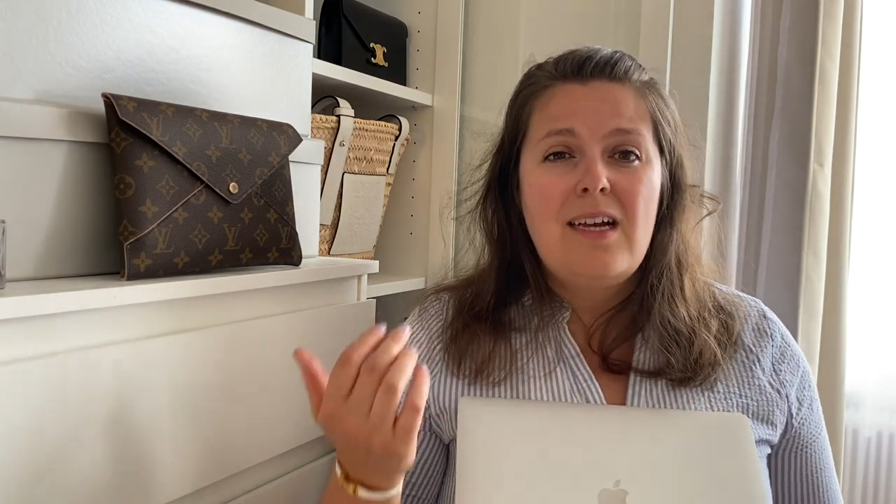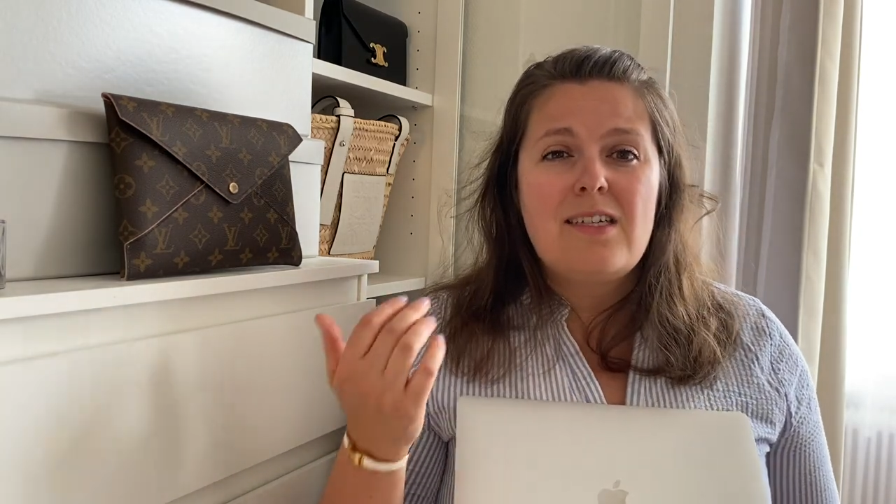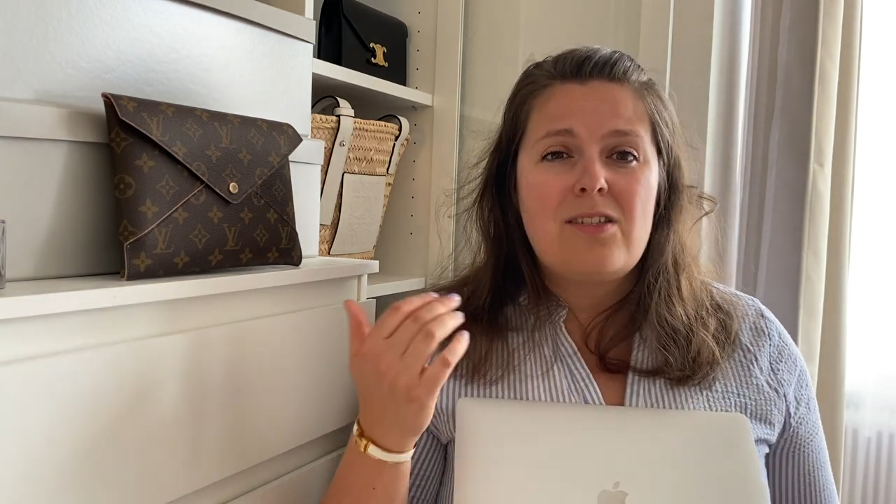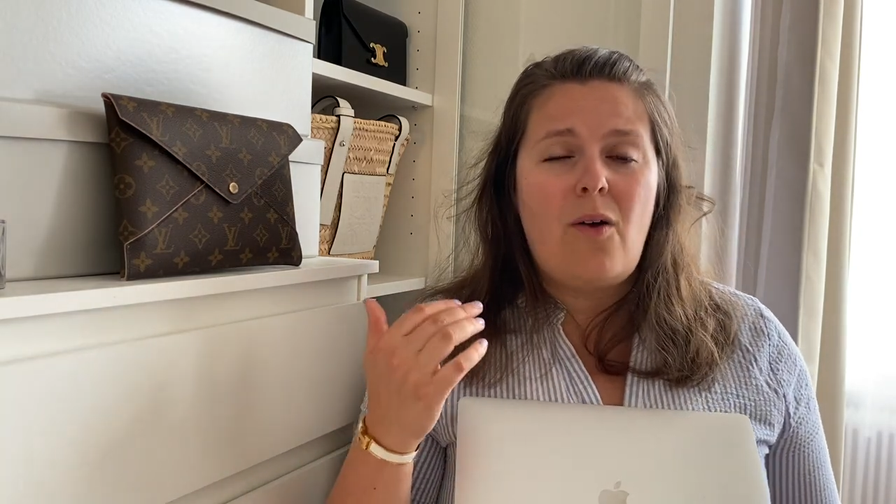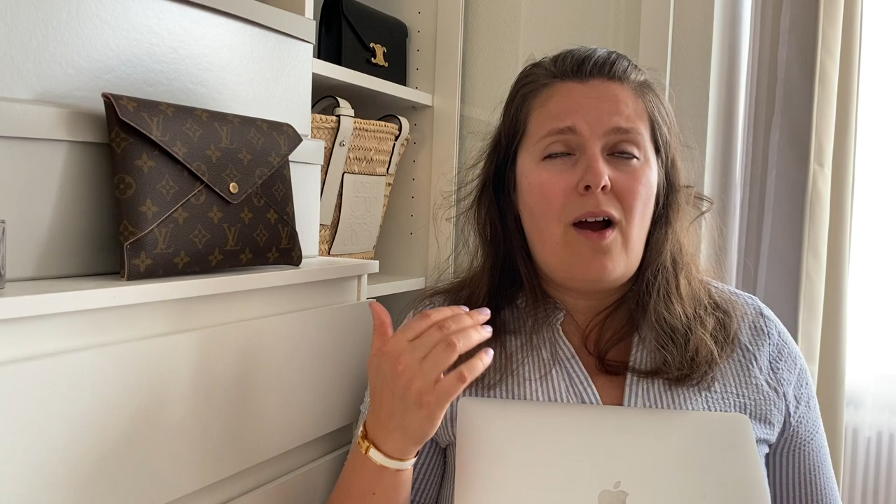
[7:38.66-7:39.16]

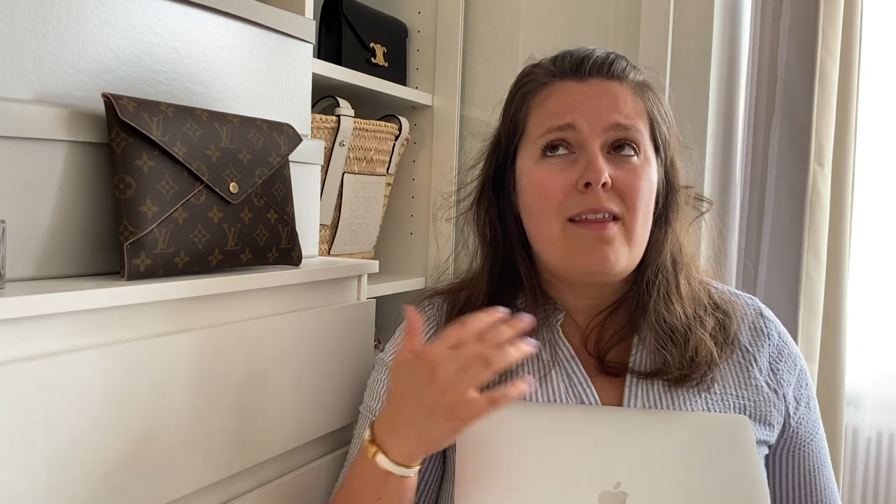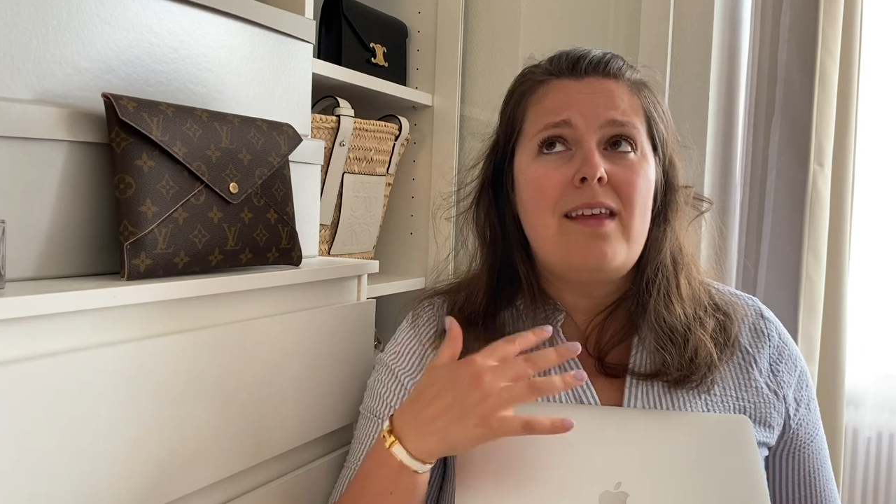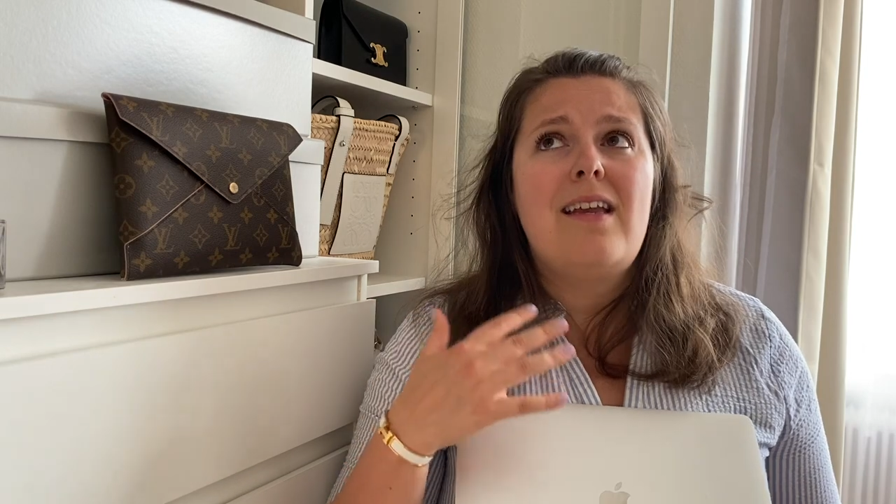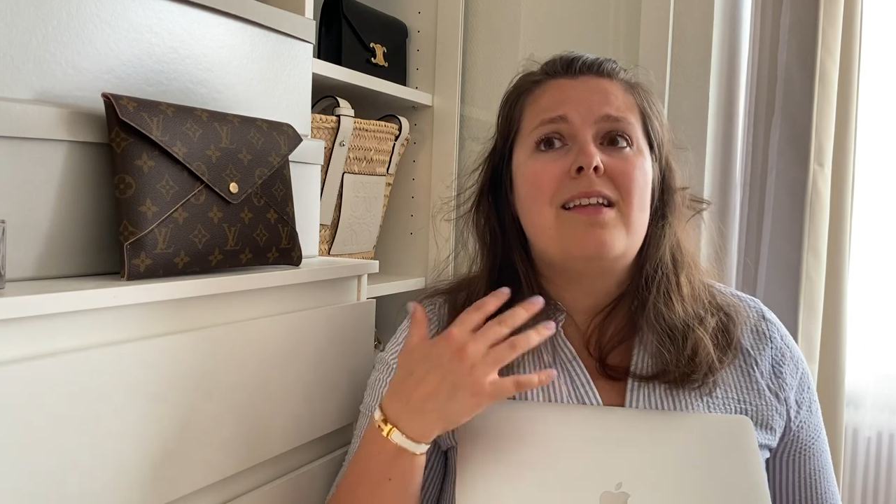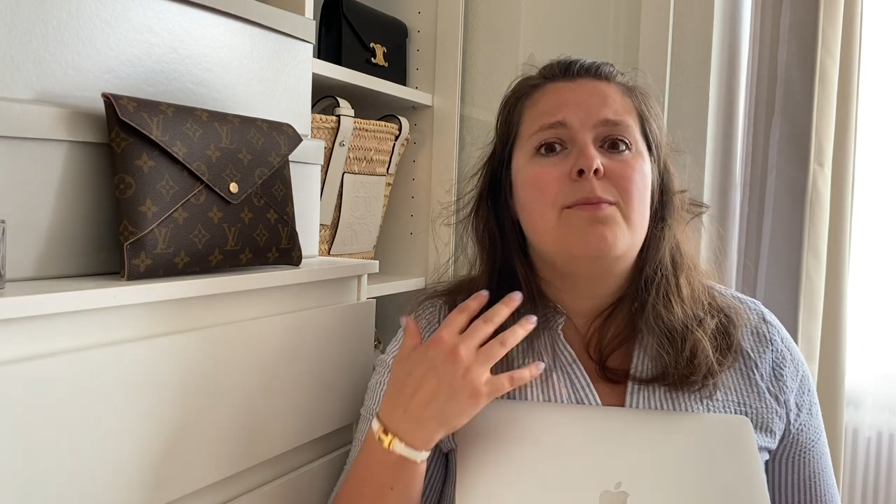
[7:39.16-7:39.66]
So I
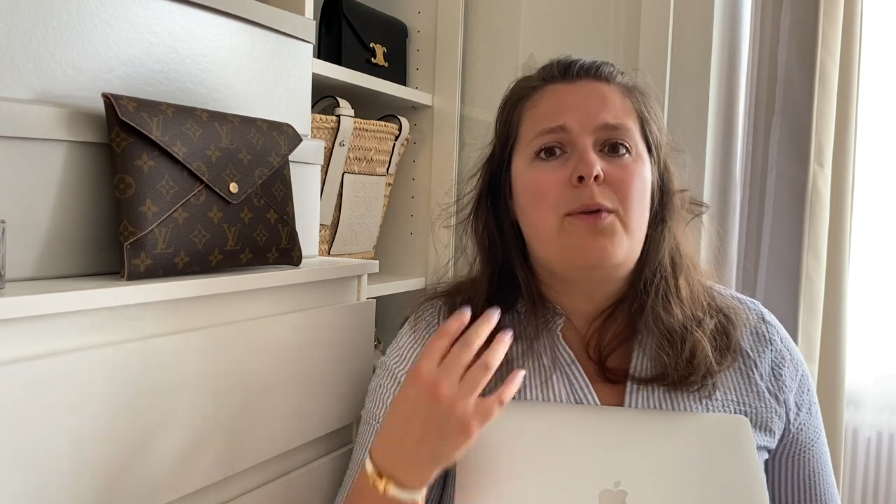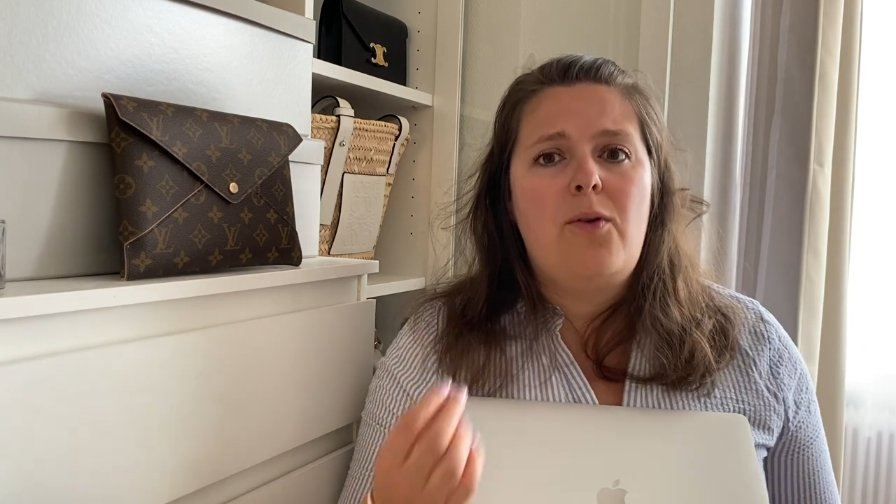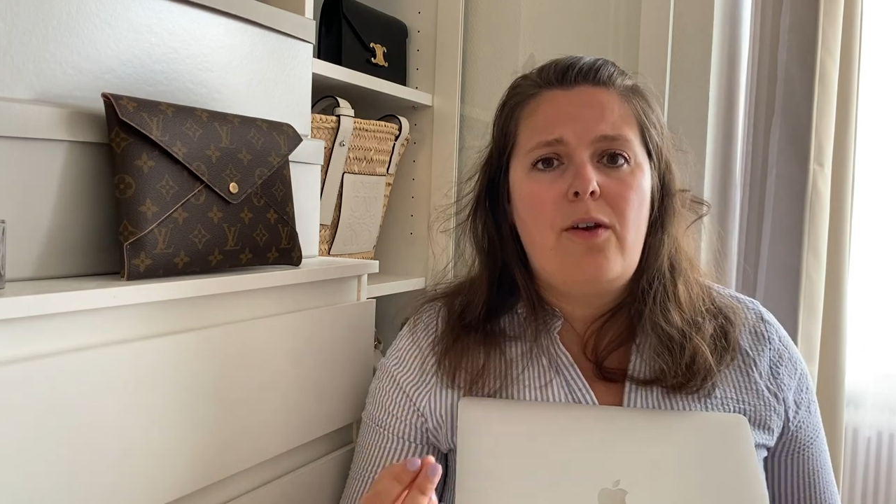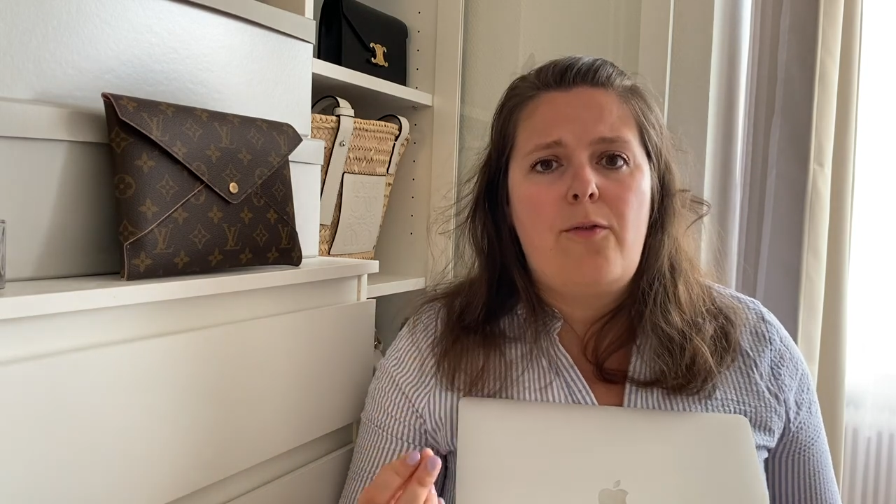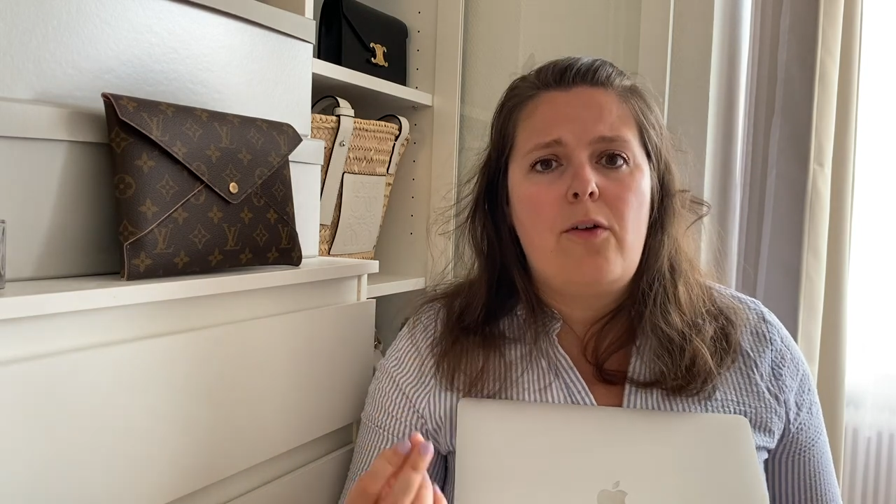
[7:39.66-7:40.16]
think it is
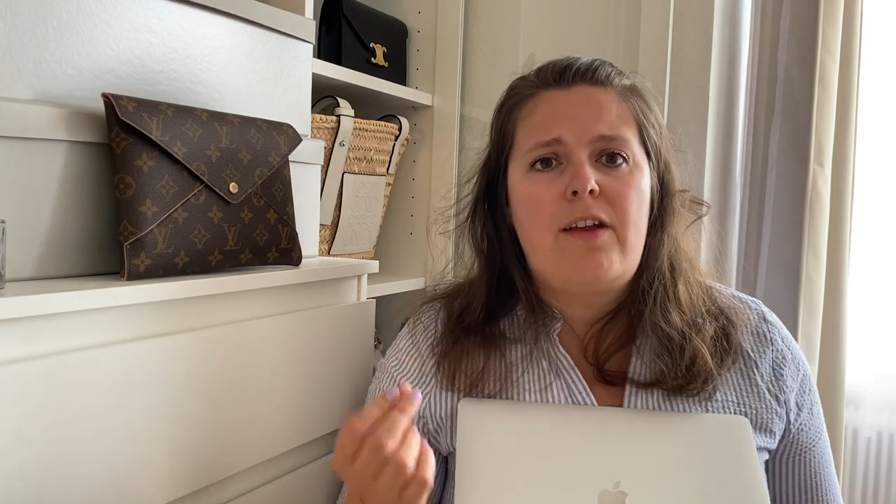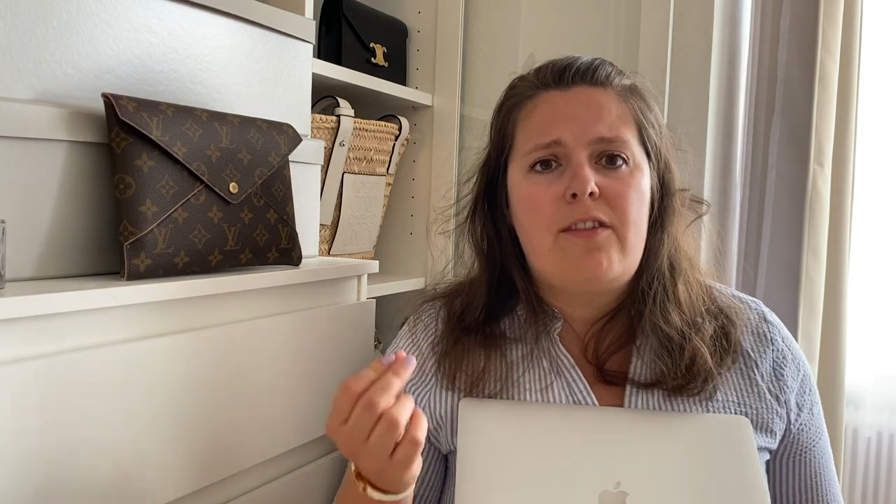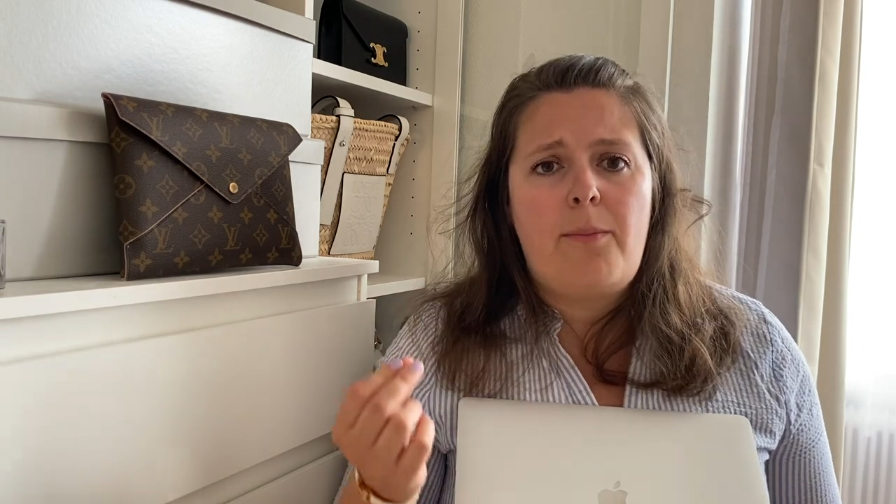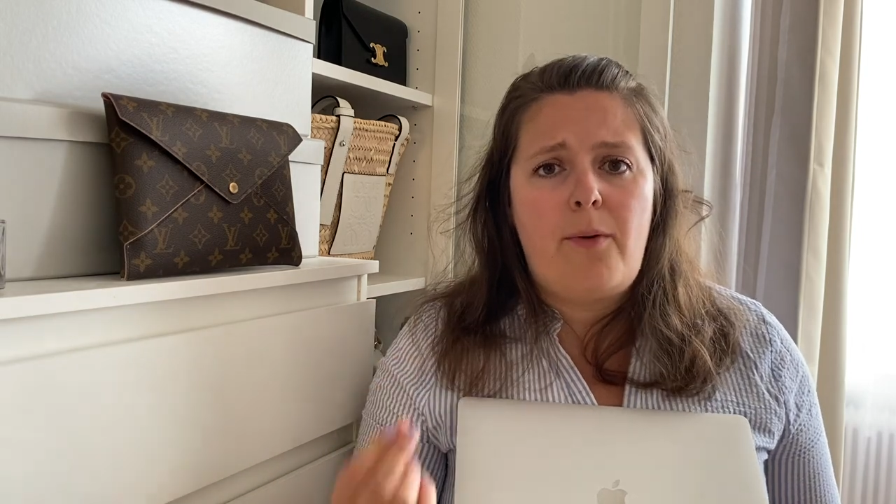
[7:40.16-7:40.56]
beautiful if the